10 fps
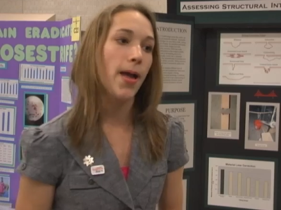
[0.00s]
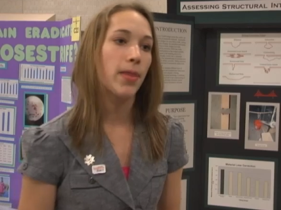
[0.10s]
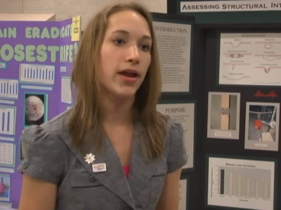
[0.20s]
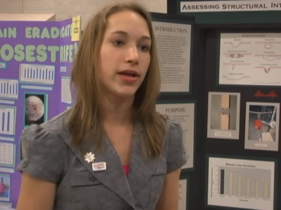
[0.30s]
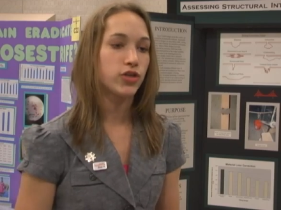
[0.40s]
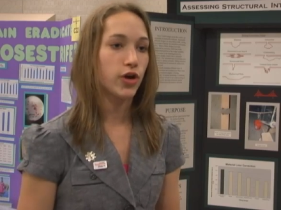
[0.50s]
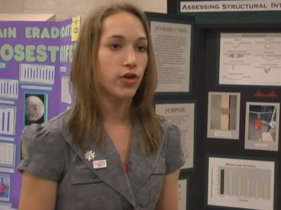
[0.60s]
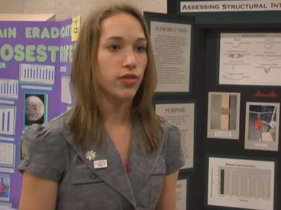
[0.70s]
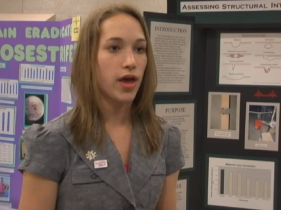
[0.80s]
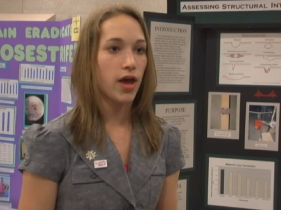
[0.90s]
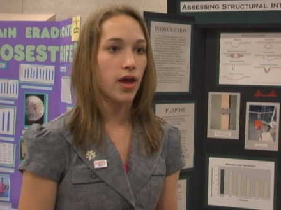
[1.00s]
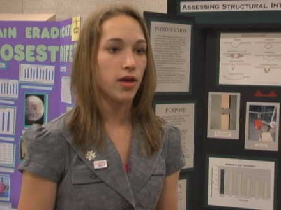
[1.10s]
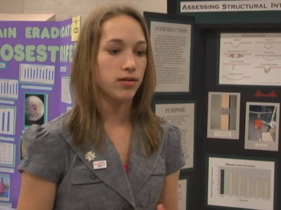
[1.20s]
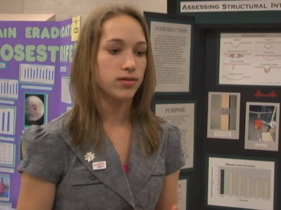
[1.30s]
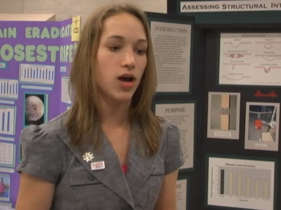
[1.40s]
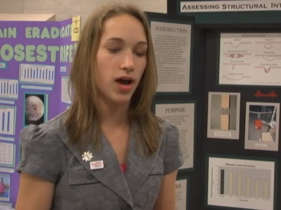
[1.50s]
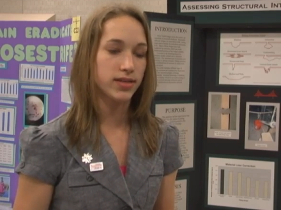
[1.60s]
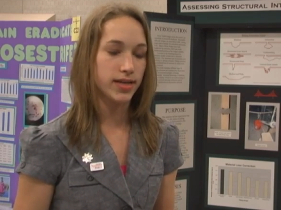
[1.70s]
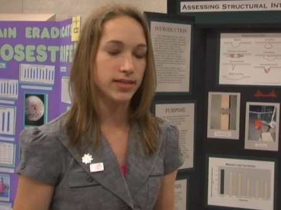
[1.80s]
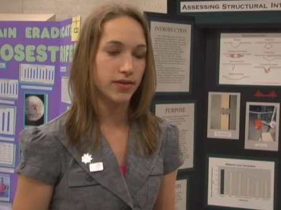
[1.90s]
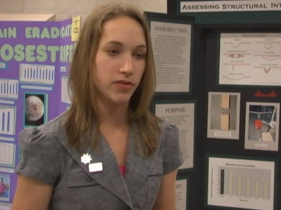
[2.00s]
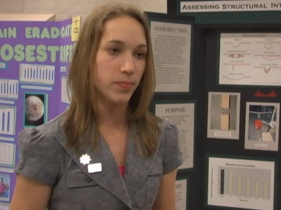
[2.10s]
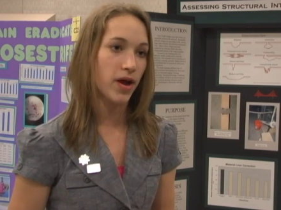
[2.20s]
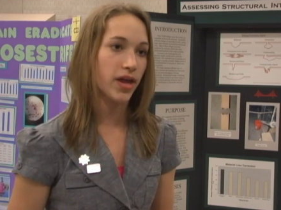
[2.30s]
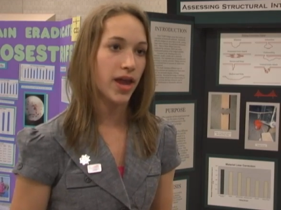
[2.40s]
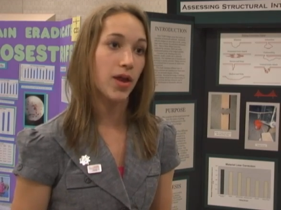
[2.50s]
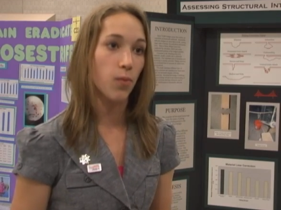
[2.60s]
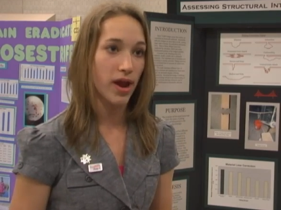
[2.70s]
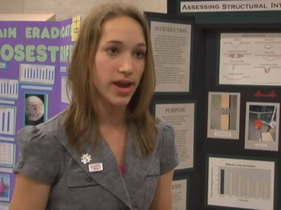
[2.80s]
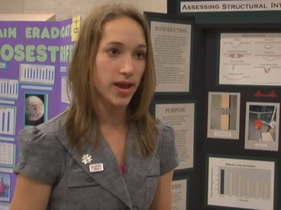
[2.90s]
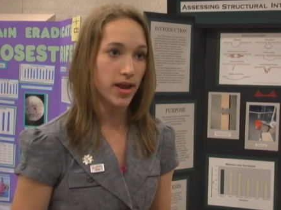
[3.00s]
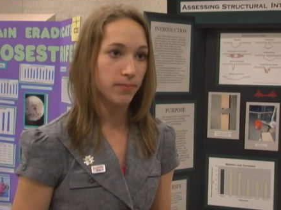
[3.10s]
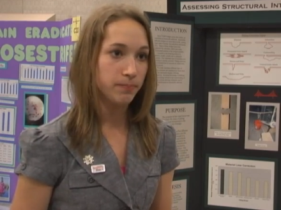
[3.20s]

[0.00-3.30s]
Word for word: and then I took the contents of the bucket and weighed it.